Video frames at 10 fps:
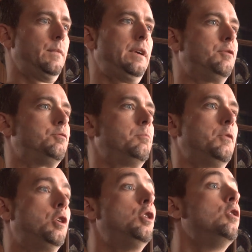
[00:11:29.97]
is
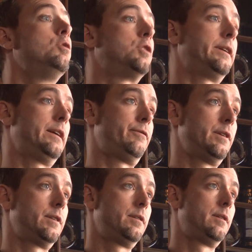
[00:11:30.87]
hugely
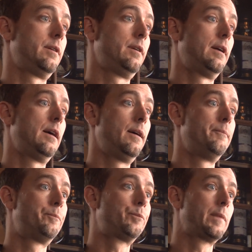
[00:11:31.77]
different.
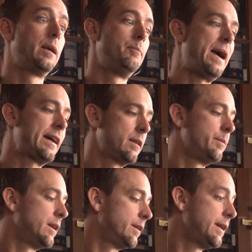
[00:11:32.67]
Back in the
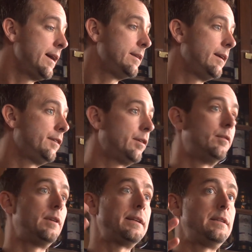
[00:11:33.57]
middle of the 90s,
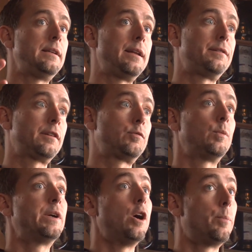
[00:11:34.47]
in 1996
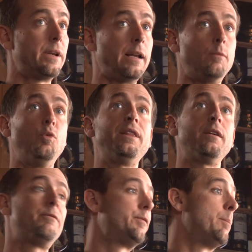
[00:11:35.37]
when we opened and when
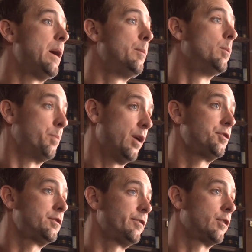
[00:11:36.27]
the bubble
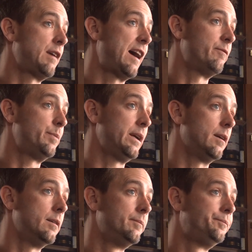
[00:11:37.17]
burst for craft
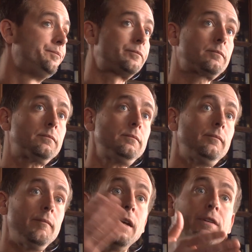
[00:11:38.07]
beer,
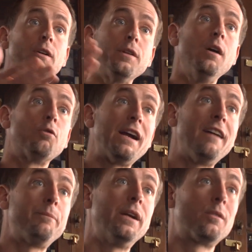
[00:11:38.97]
we don't know,
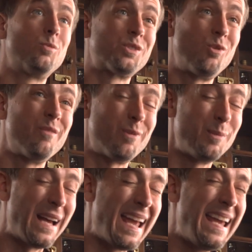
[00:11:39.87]
craft beer was going from
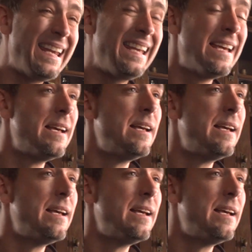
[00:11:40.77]
about late